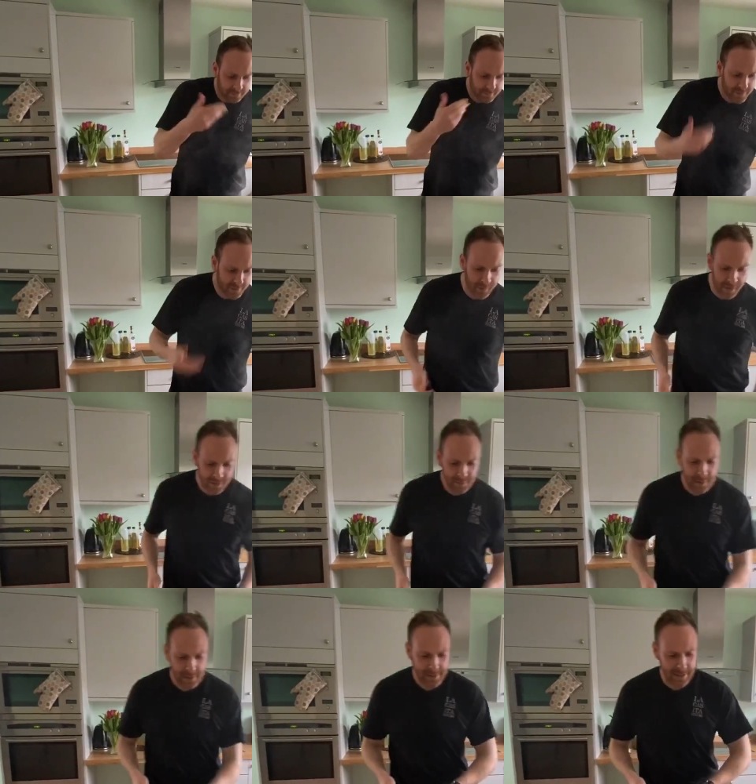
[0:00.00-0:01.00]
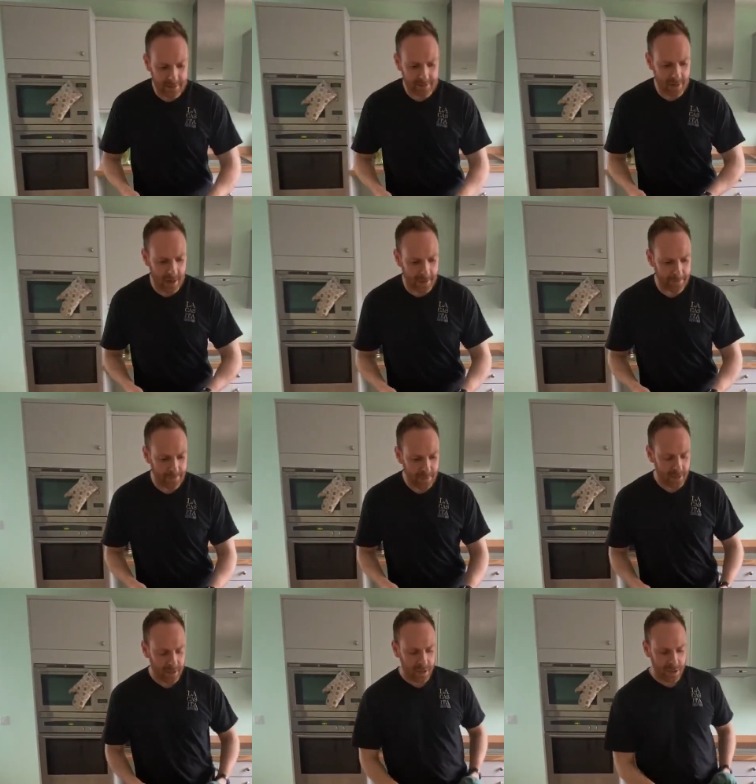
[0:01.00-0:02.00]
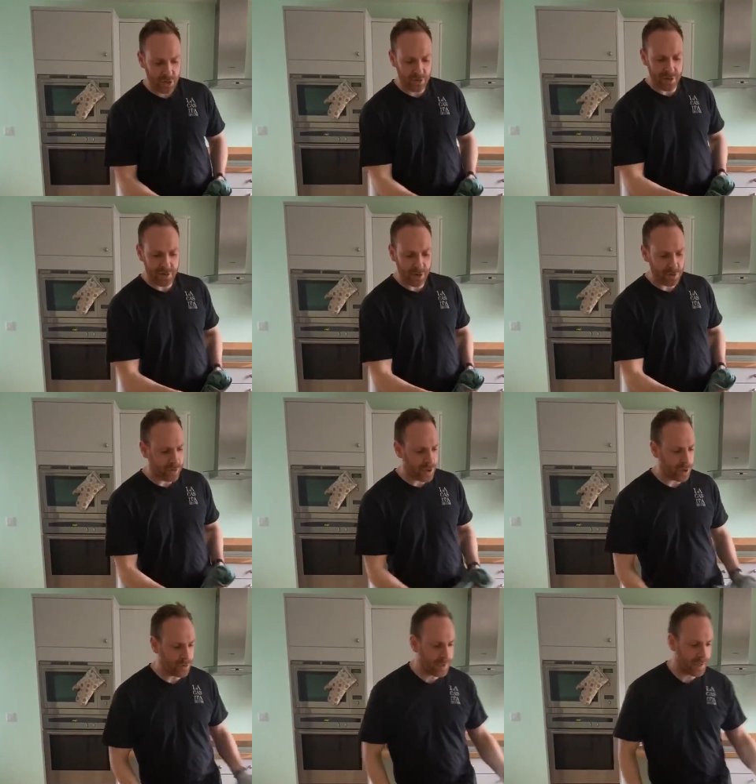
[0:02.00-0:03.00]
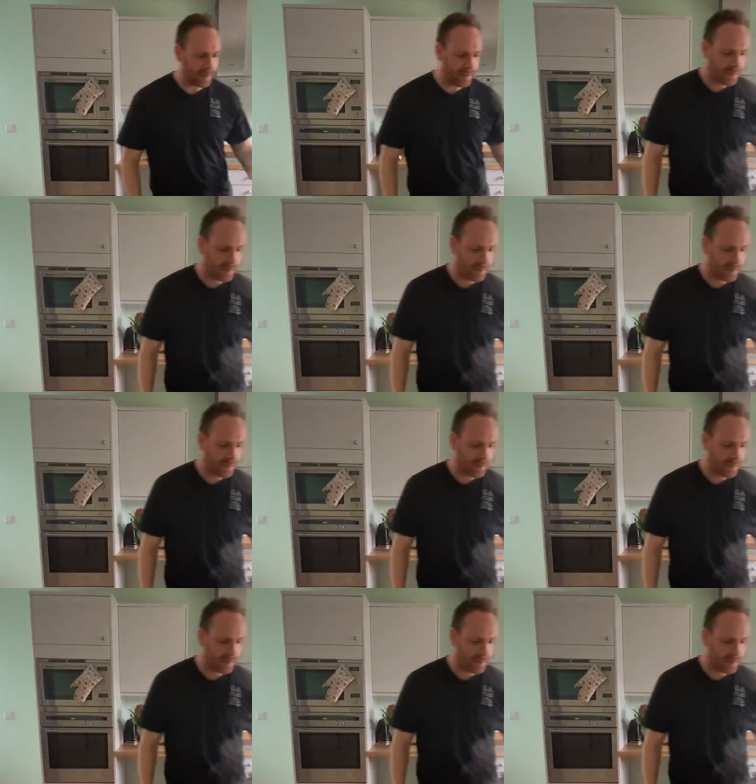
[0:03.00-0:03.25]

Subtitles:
smells amazing. Right, chorizo's reducing,